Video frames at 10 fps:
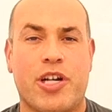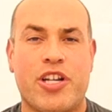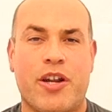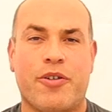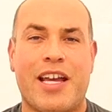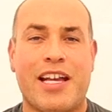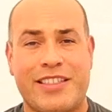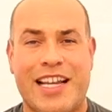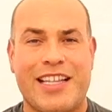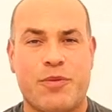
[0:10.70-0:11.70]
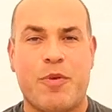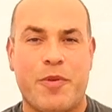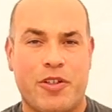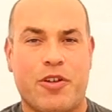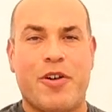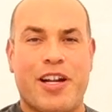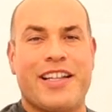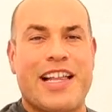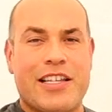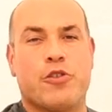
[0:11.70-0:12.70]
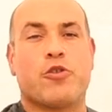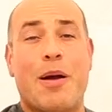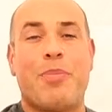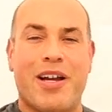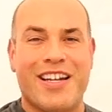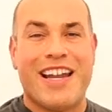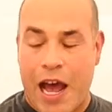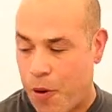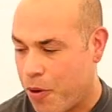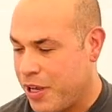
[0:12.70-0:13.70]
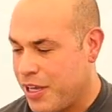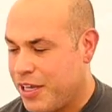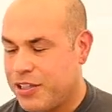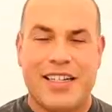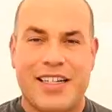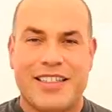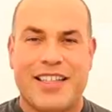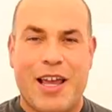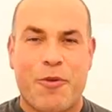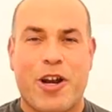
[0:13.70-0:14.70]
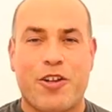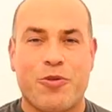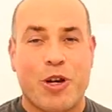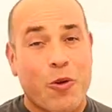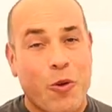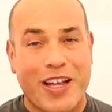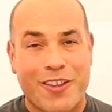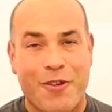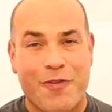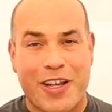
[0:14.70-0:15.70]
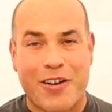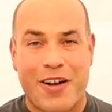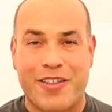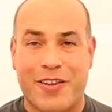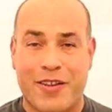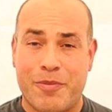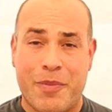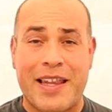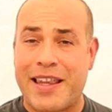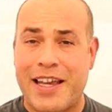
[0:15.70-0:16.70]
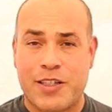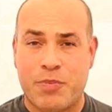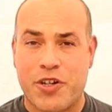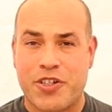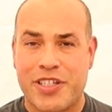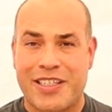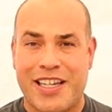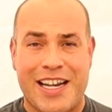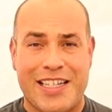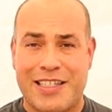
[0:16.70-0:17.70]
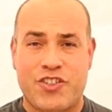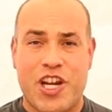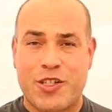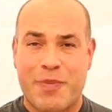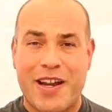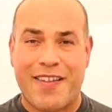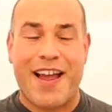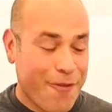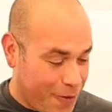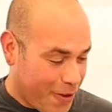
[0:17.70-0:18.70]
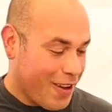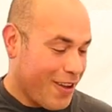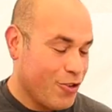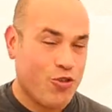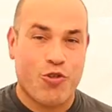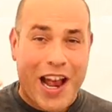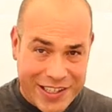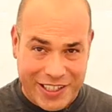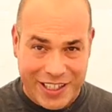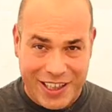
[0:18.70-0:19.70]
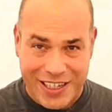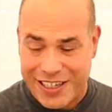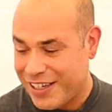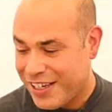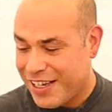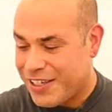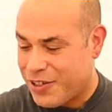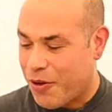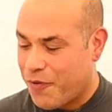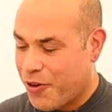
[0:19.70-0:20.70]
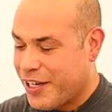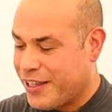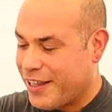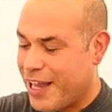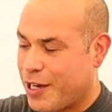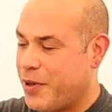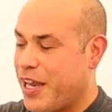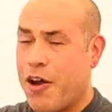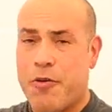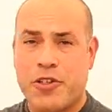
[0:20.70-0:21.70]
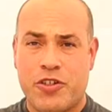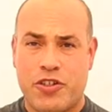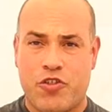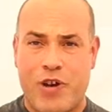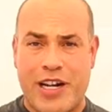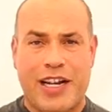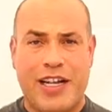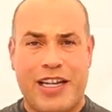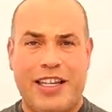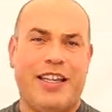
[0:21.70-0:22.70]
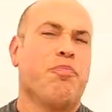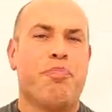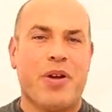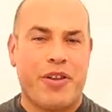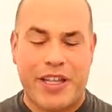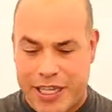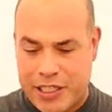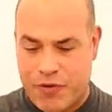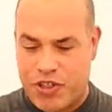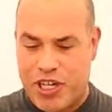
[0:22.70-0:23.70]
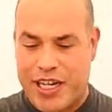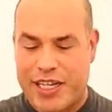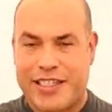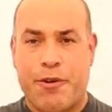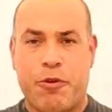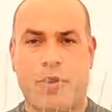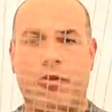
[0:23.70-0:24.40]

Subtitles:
our channel yet, take this moment to go ahead and hit that subscribe button now. Today we're gonna do a quick little video on my latest purchase, and it's changed my life drastically. So if you're anything like me, I always used to dread building things for chickens that would